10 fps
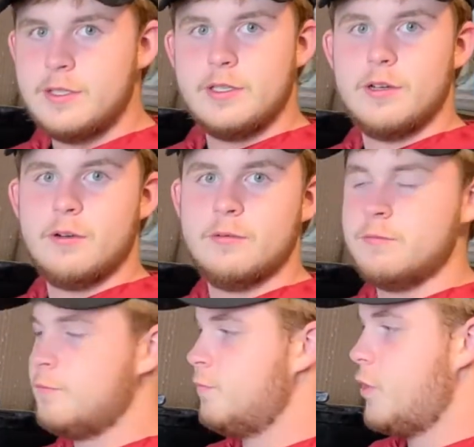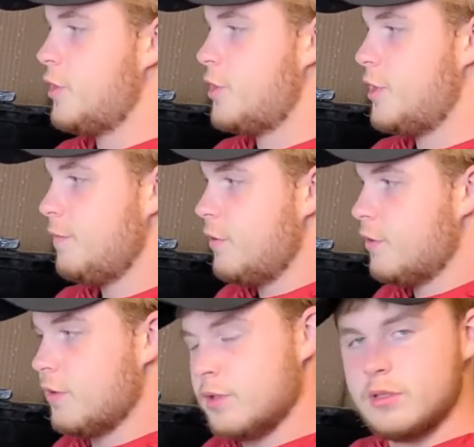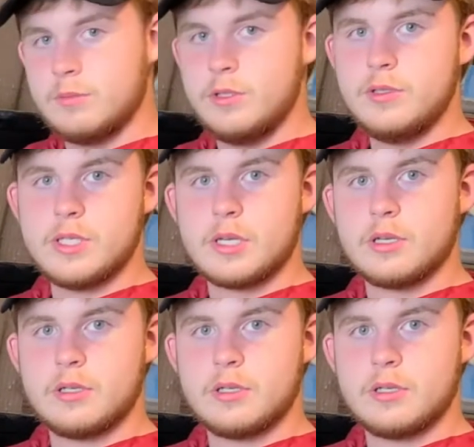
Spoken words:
you know, watch TV or listen to music